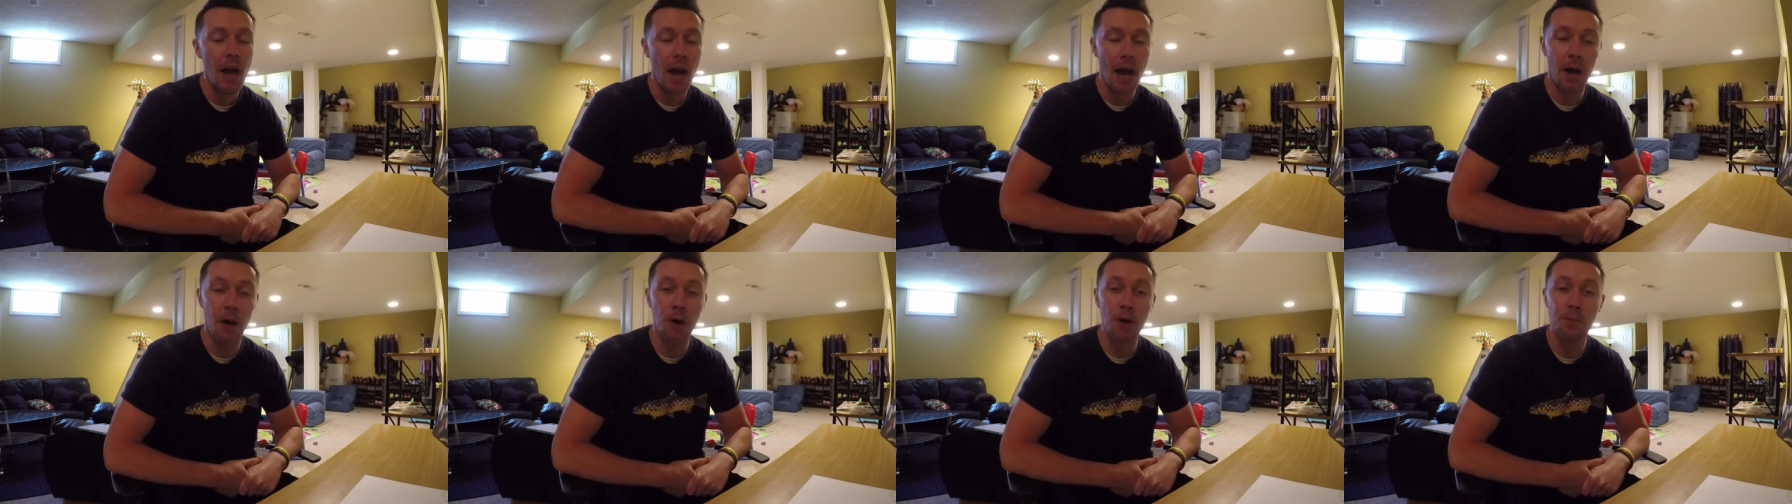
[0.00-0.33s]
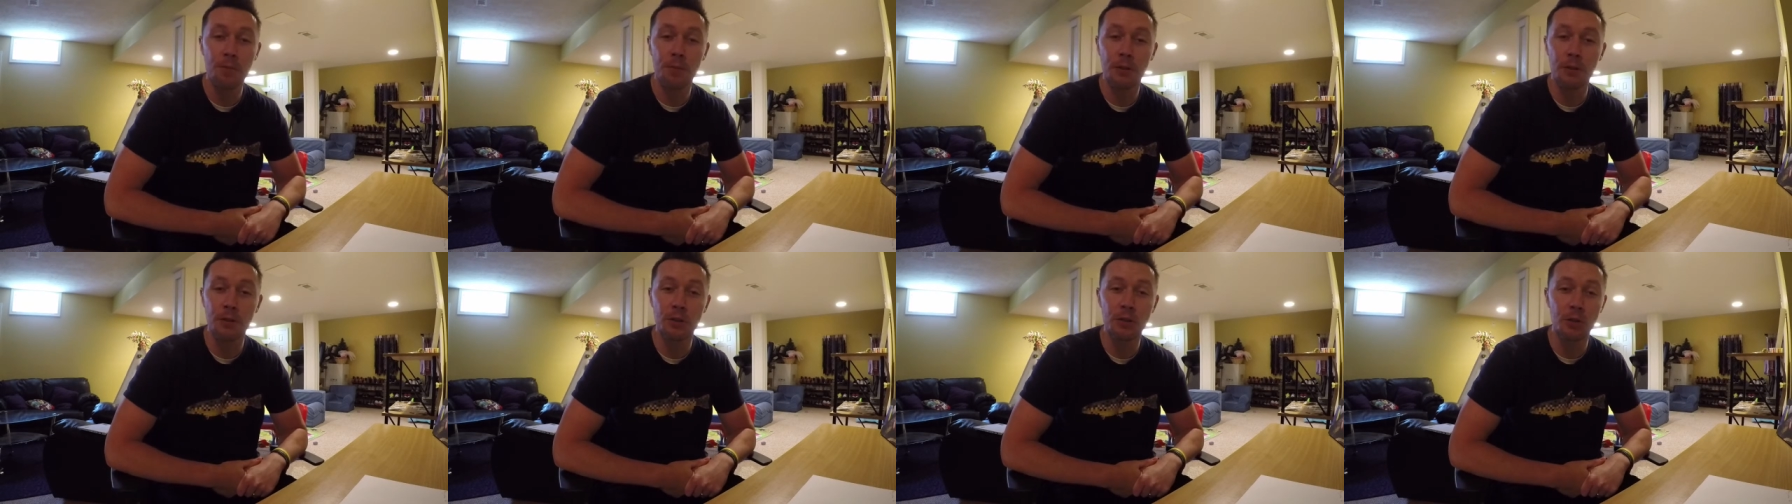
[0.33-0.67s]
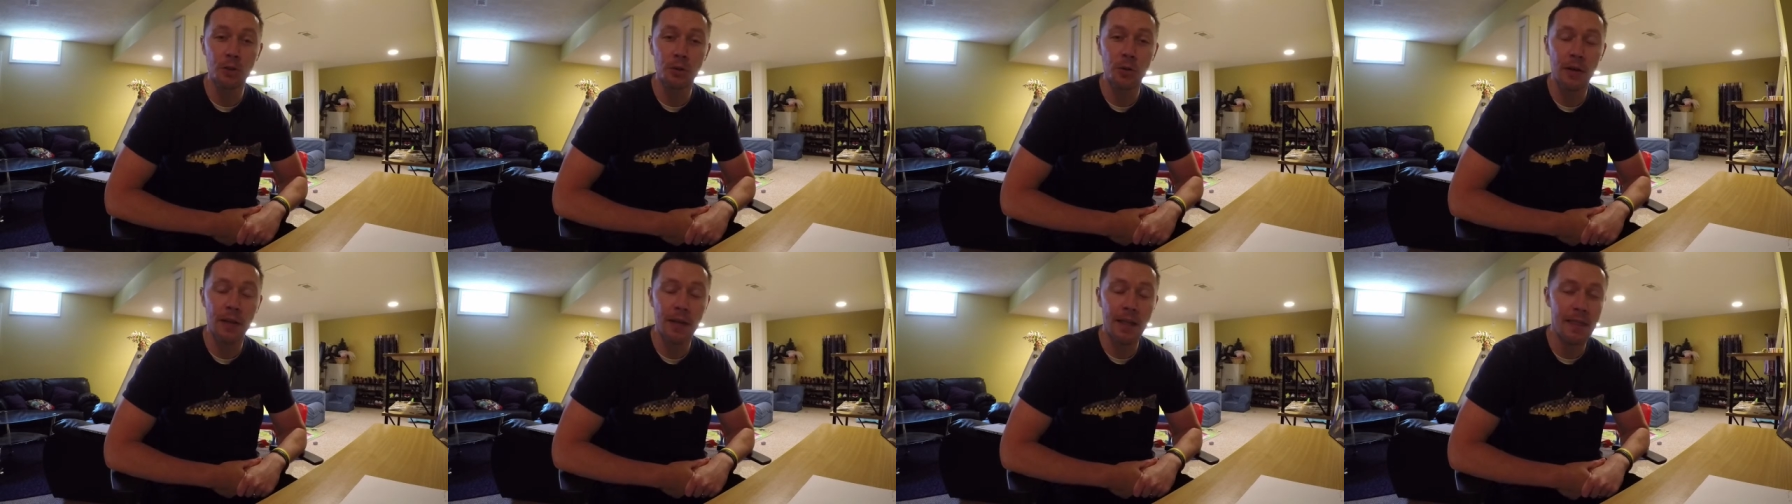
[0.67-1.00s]
I hope you
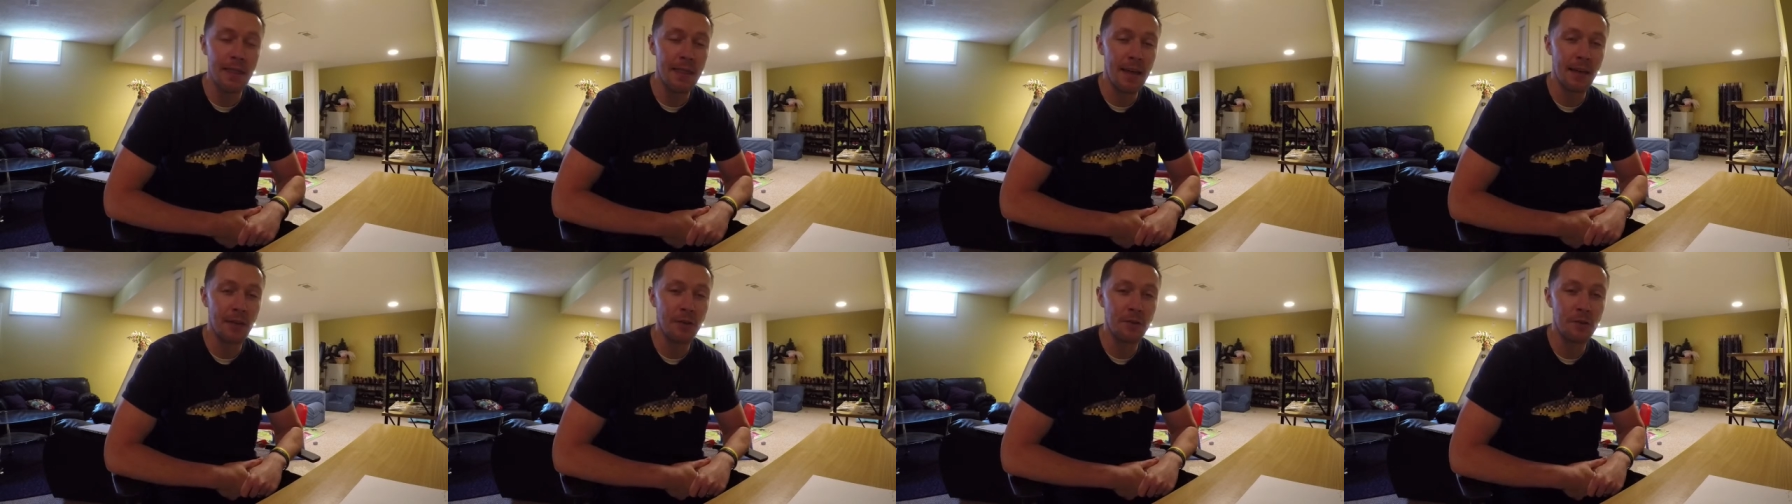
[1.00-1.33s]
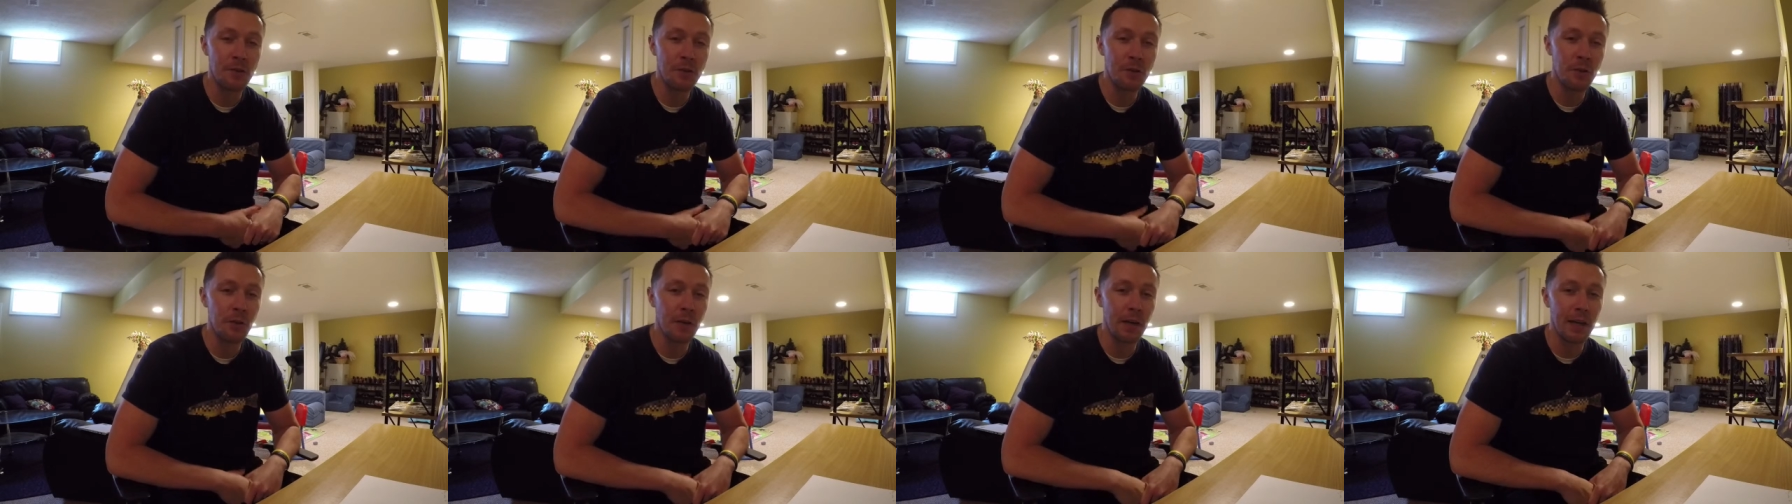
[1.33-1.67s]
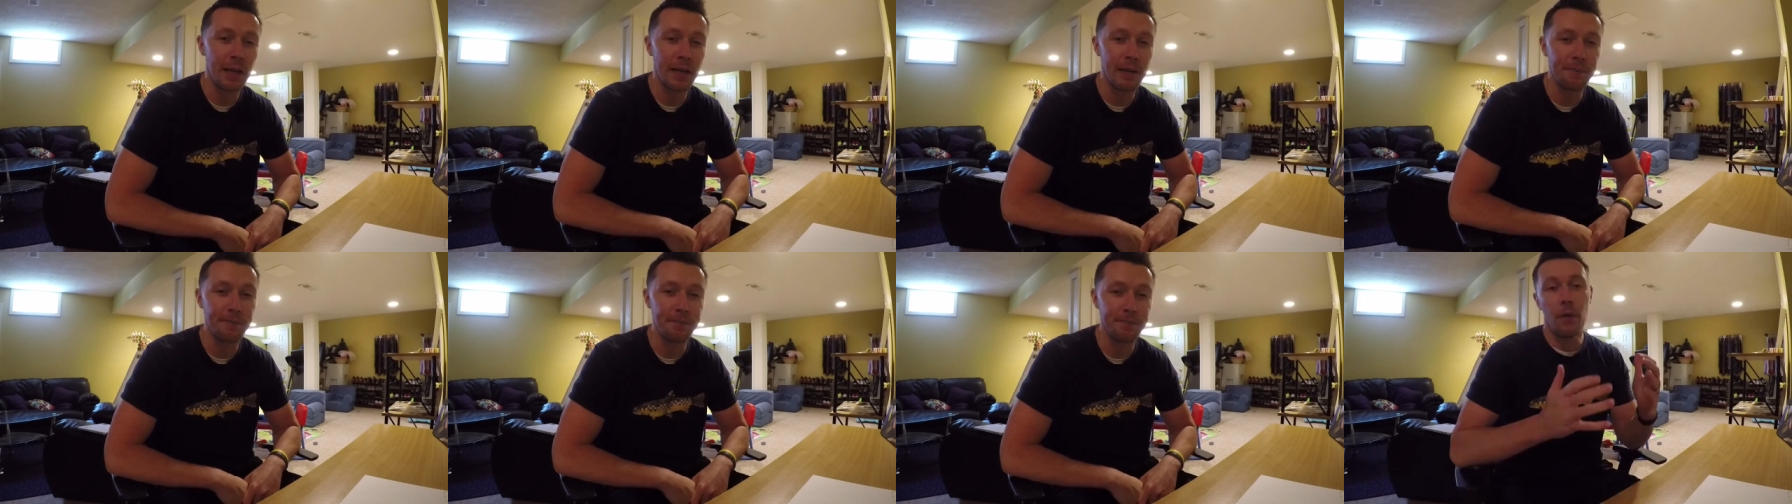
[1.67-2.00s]
enjoy, and thanks for
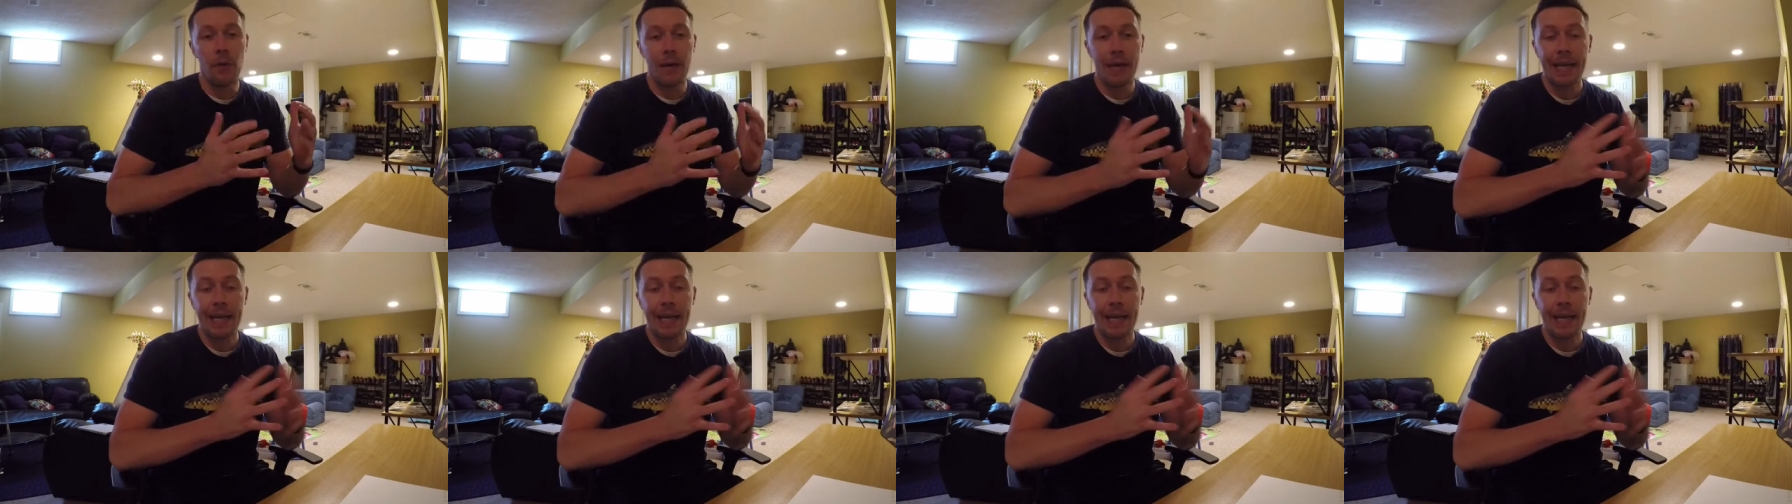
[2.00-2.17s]
tuning in